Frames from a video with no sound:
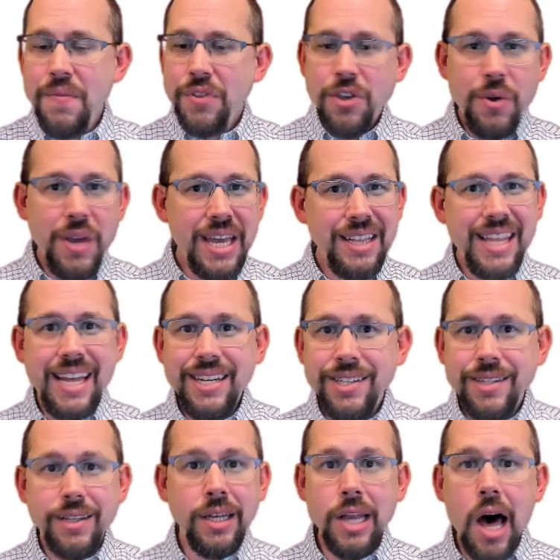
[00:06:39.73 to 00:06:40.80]
you hit
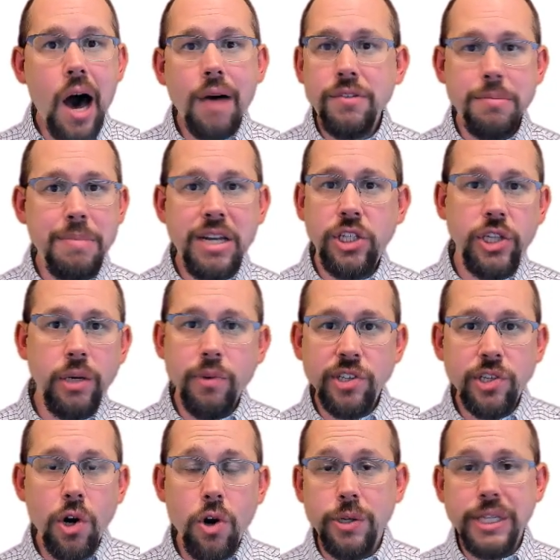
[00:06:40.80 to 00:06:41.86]
that law of diminishing
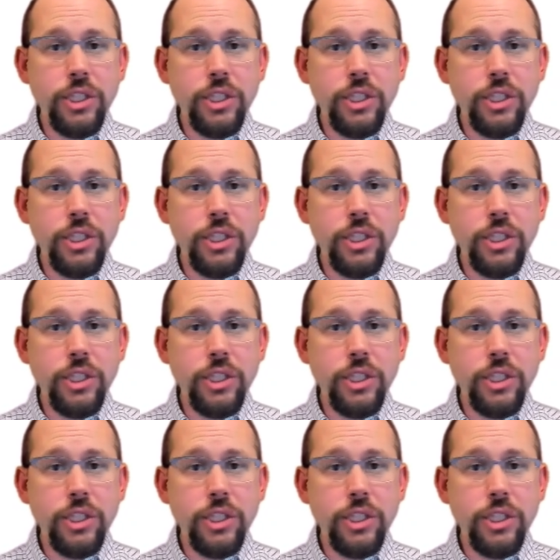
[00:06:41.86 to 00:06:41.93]
returns.